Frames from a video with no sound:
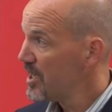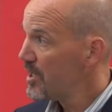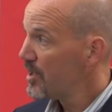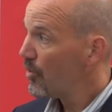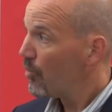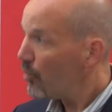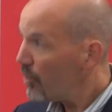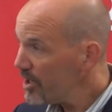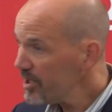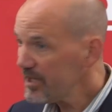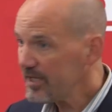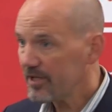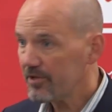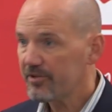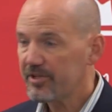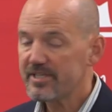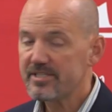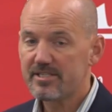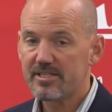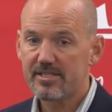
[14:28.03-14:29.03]
One of the other
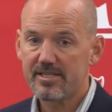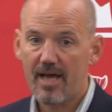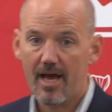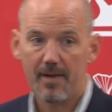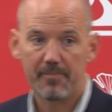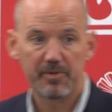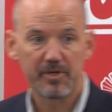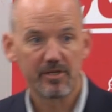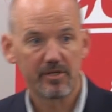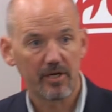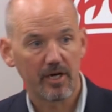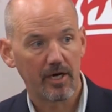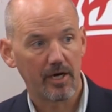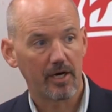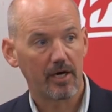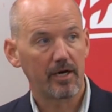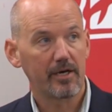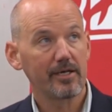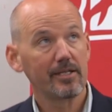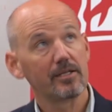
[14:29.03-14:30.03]
things that's happened
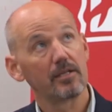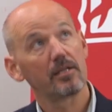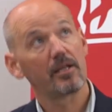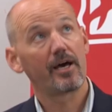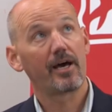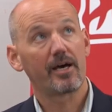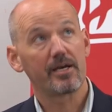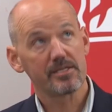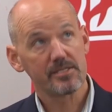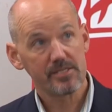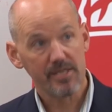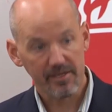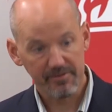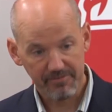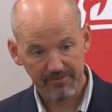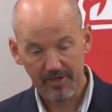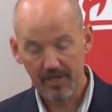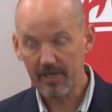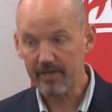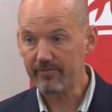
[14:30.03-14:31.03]
uh, in the last, say,
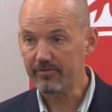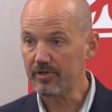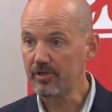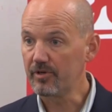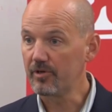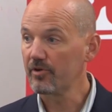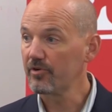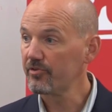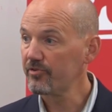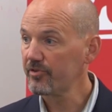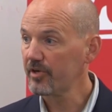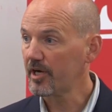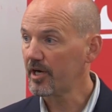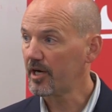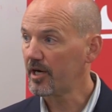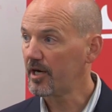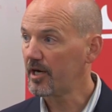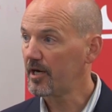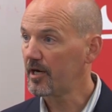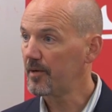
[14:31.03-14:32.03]
five years
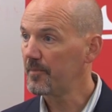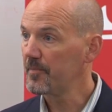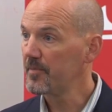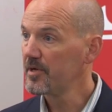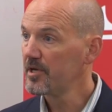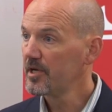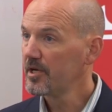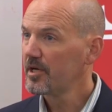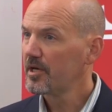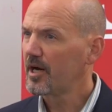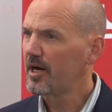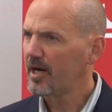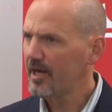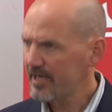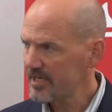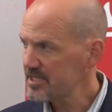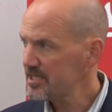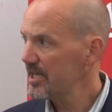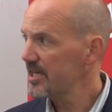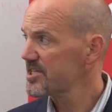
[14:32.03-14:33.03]
um, uh, I
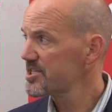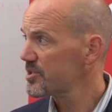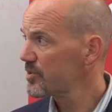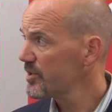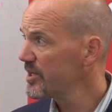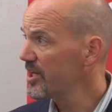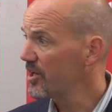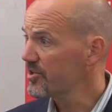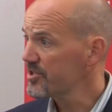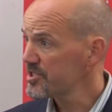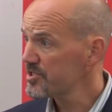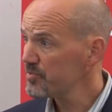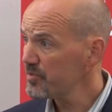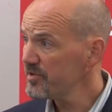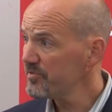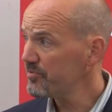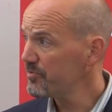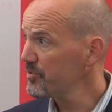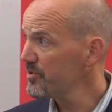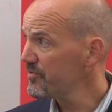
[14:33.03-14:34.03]
guess last three years, is
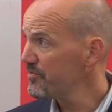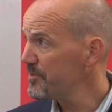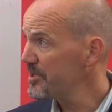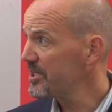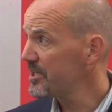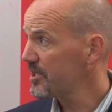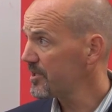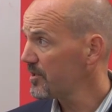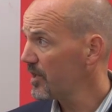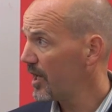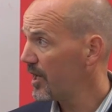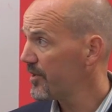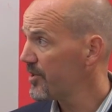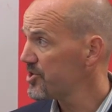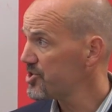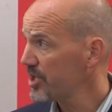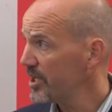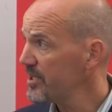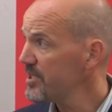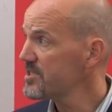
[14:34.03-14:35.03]
we've, we've uh, the
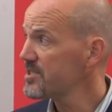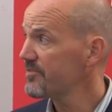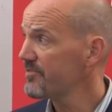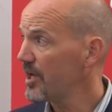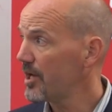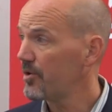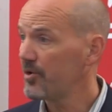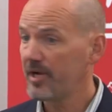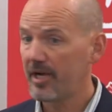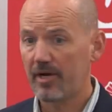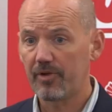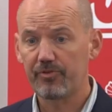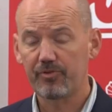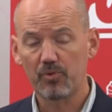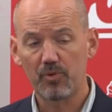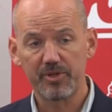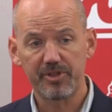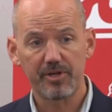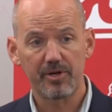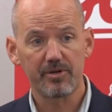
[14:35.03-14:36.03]
Chinese have now announced
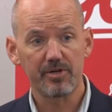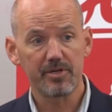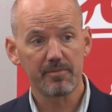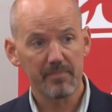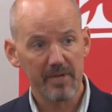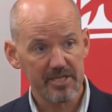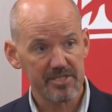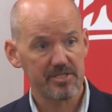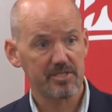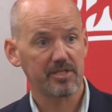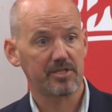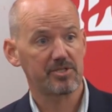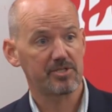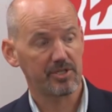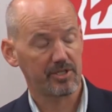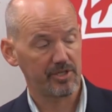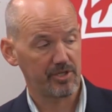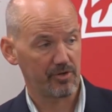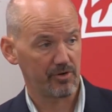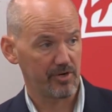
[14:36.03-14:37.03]
what their domestic
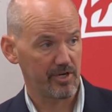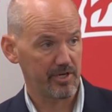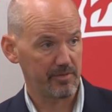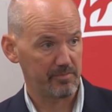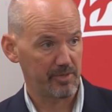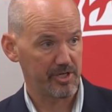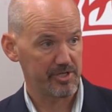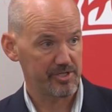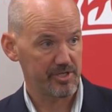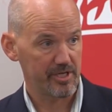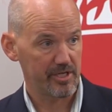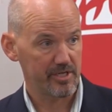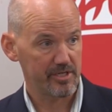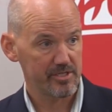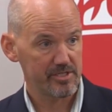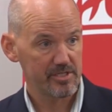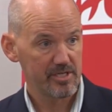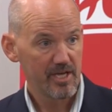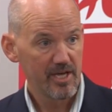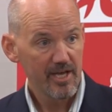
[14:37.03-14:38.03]
security budget
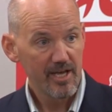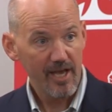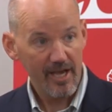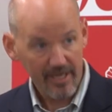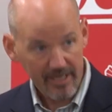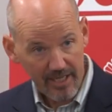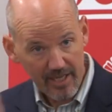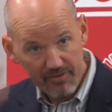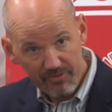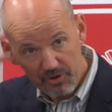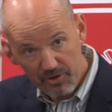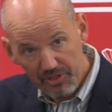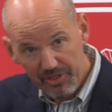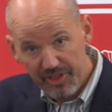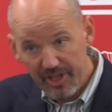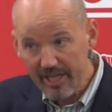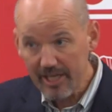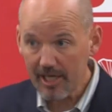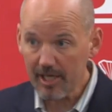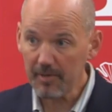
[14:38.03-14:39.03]
is. And again, if you're
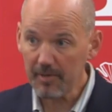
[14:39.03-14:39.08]
thinking